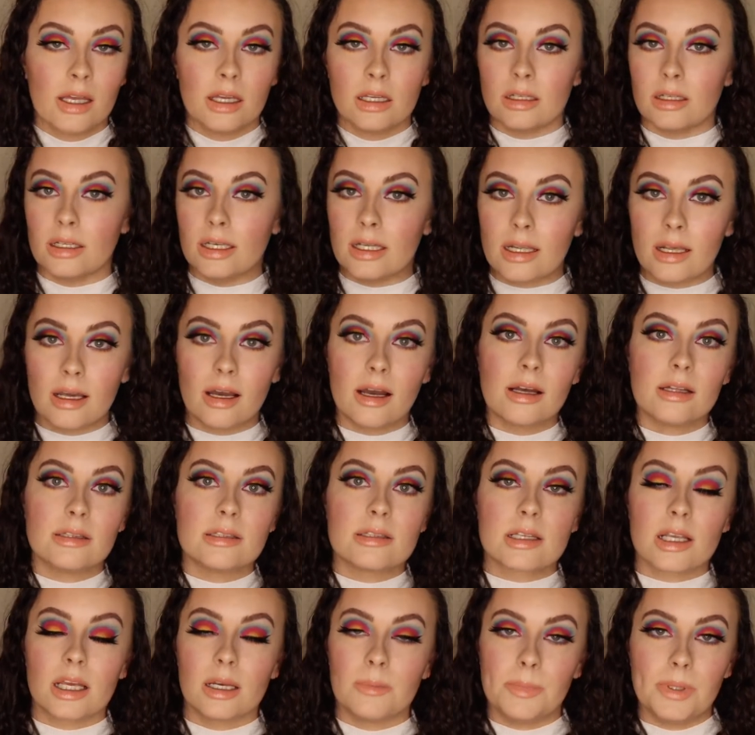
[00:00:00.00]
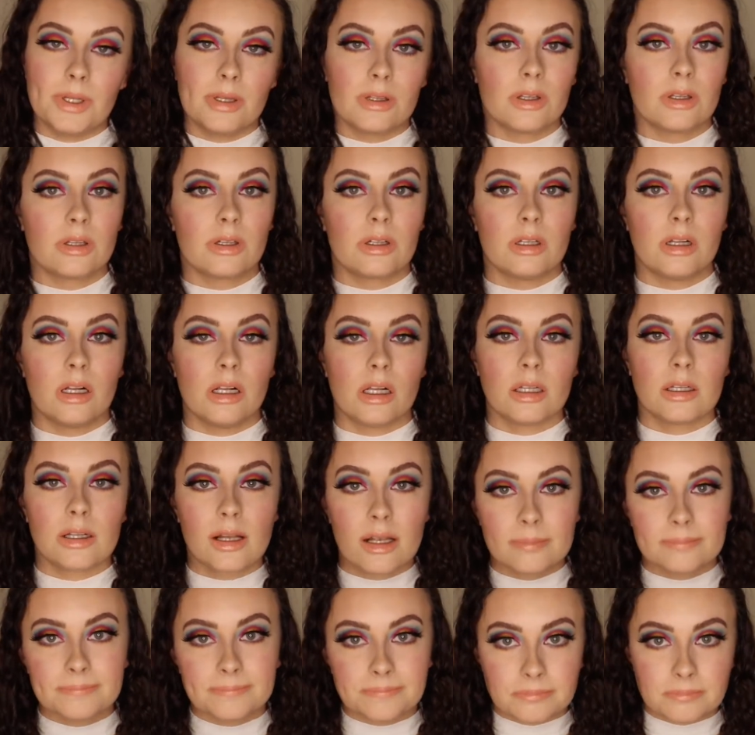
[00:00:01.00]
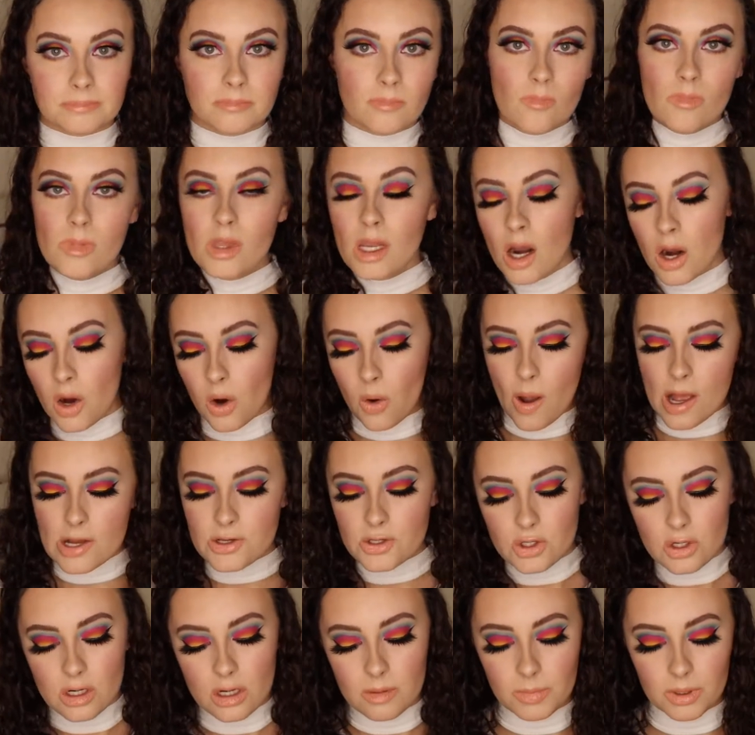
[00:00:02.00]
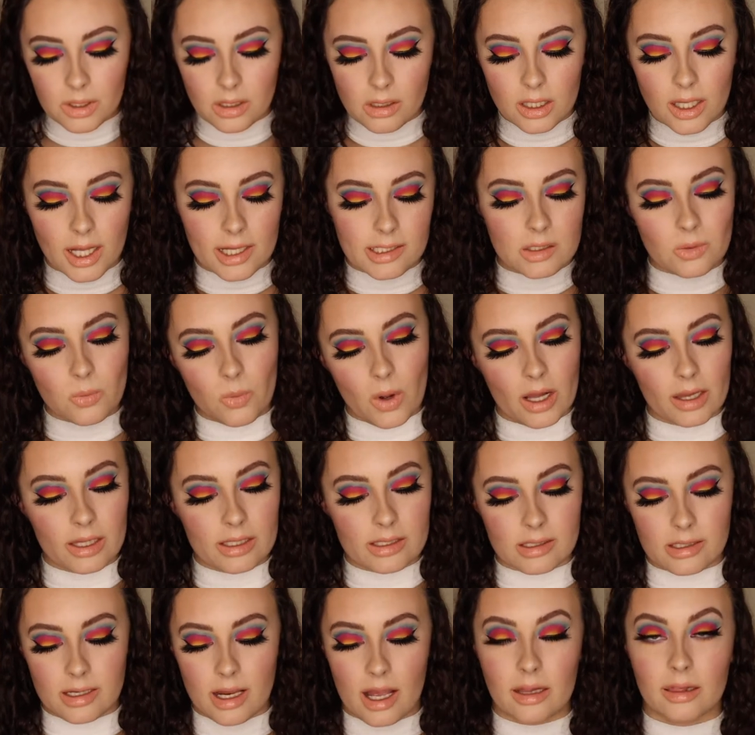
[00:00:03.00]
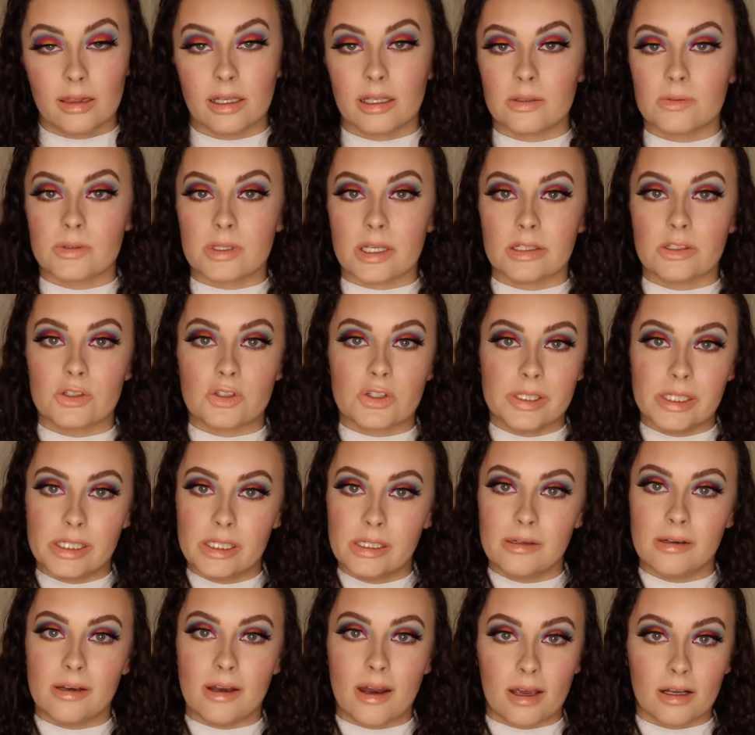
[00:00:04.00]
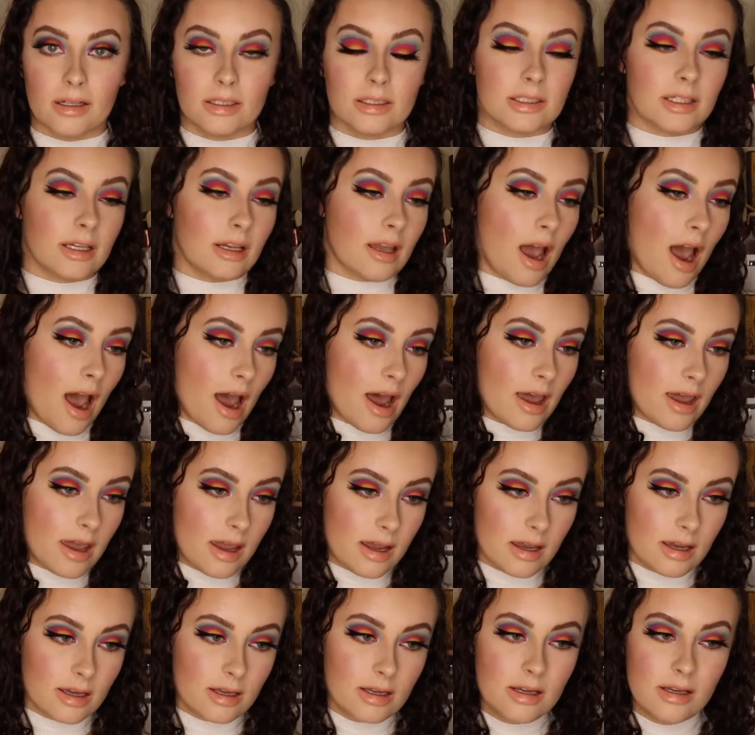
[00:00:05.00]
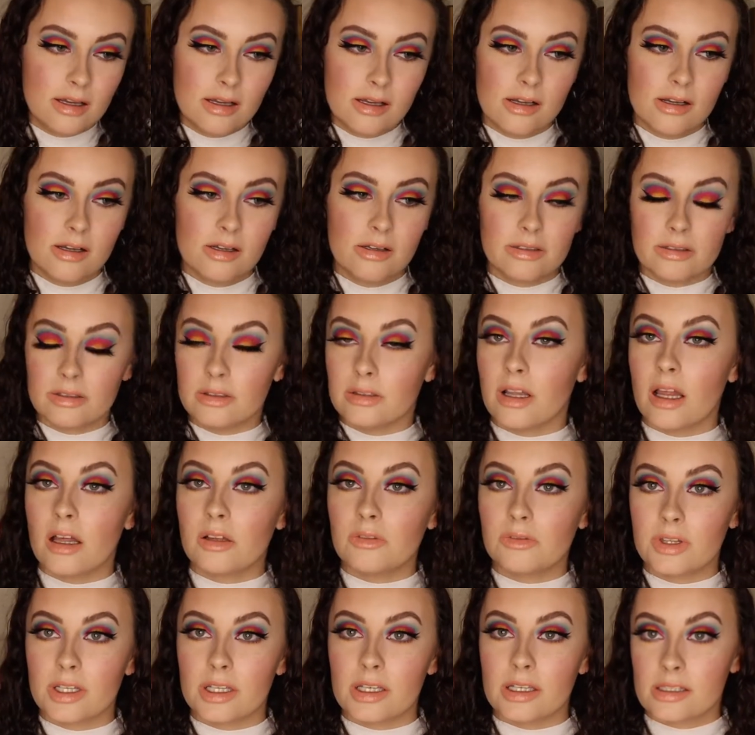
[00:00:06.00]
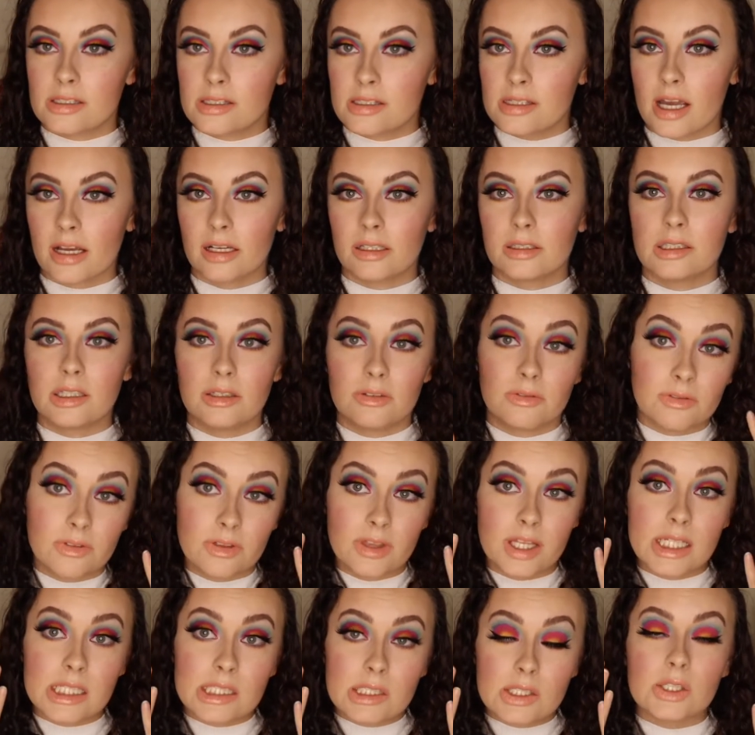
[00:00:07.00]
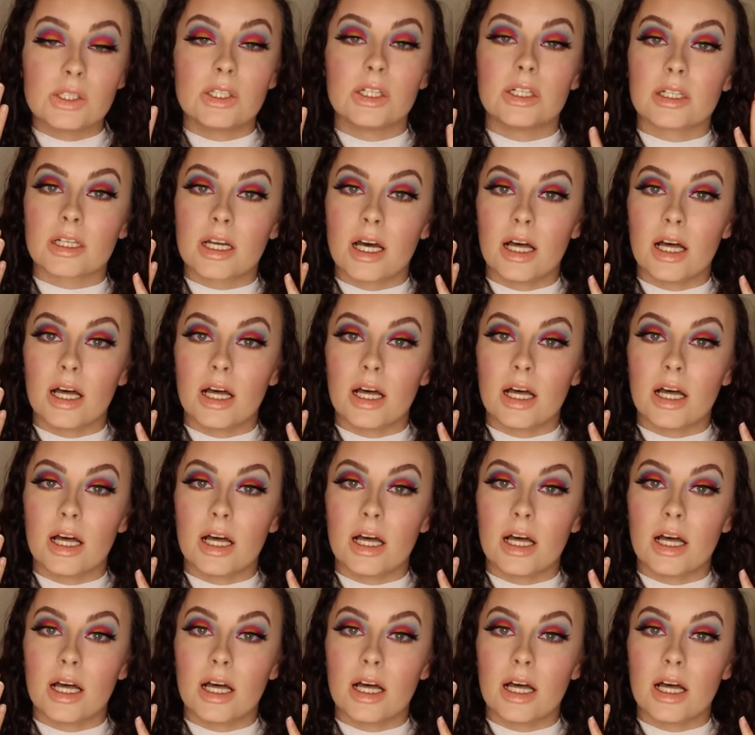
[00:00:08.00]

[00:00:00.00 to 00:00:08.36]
Neons can be a little questionable as well as yellows, and she nailed it. I love this. I love this look